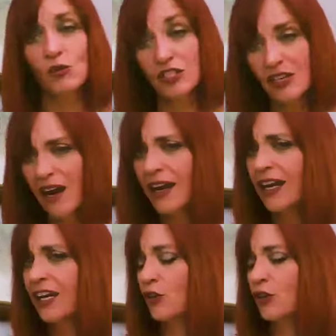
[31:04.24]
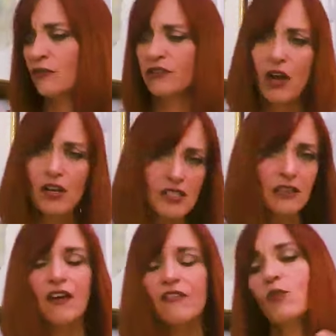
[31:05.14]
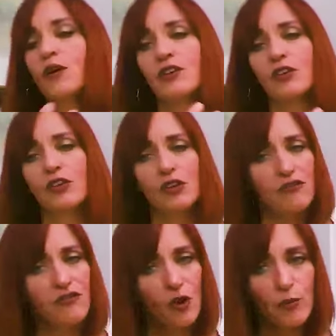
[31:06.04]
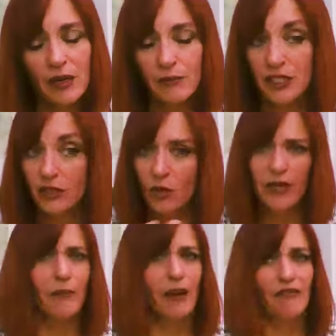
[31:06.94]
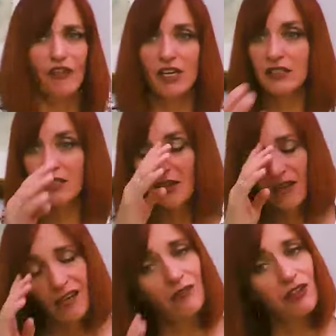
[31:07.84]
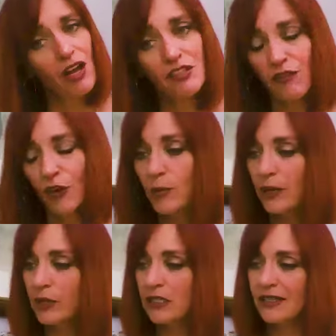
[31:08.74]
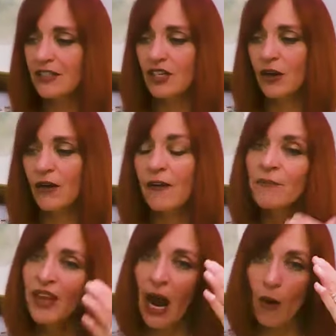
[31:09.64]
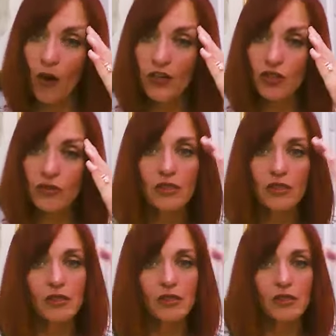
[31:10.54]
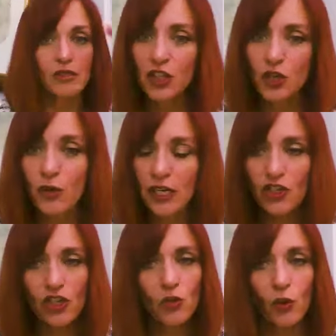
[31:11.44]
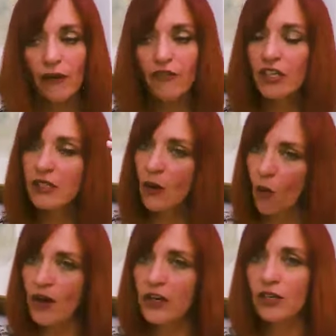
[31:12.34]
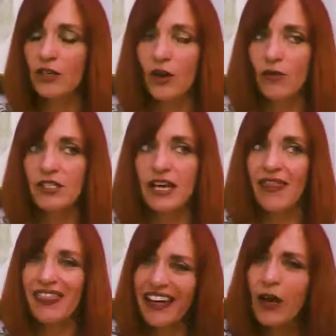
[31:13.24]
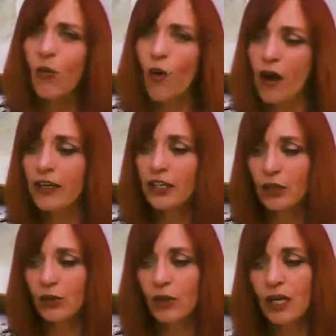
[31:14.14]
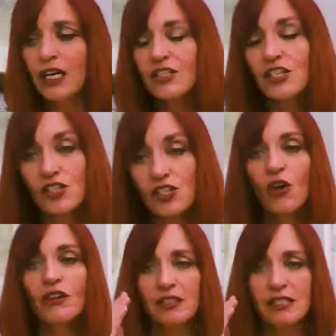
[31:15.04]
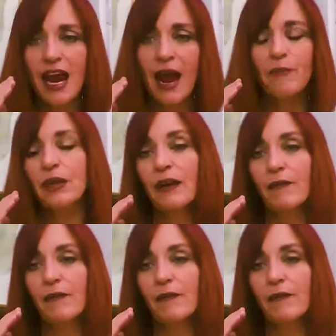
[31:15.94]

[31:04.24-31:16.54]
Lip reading: or dying, or you've lost a loved one, or your fur babies, so many of my friends have lost fur babies this year. I want you to, if that's your issue, whatever it is, I want you to notice that. And then I want you to start the tapping.